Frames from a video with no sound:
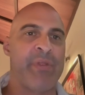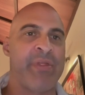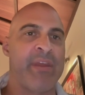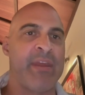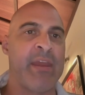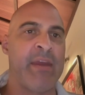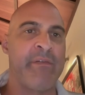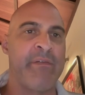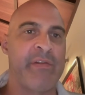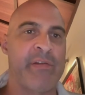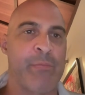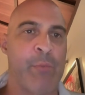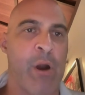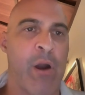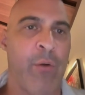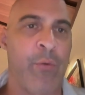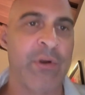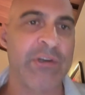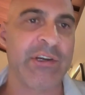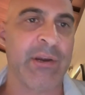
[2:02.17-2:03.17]
with
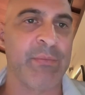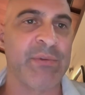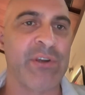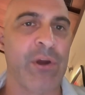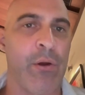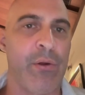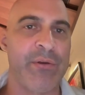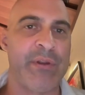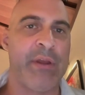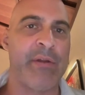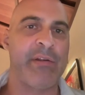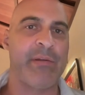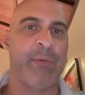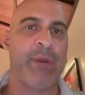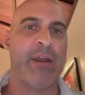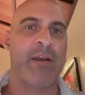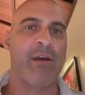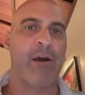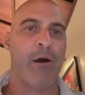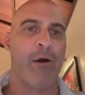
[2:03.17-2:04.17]
GiveSmart, which I'm told used to
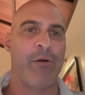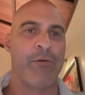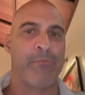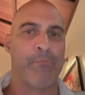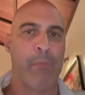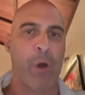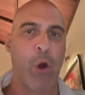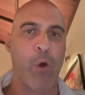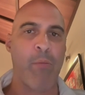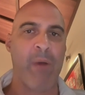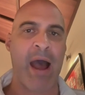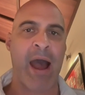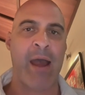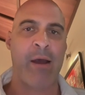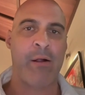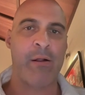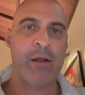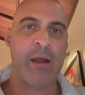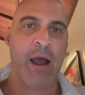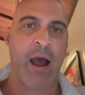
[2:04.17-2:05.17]
be called
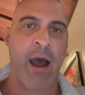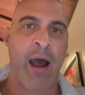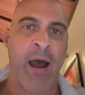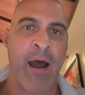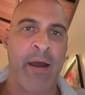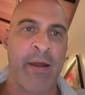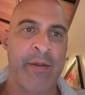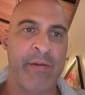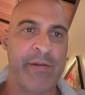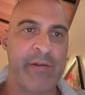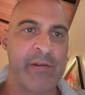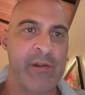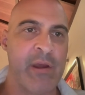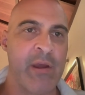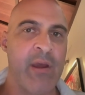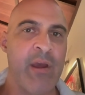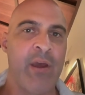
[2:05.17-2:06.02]
Mobile Cause,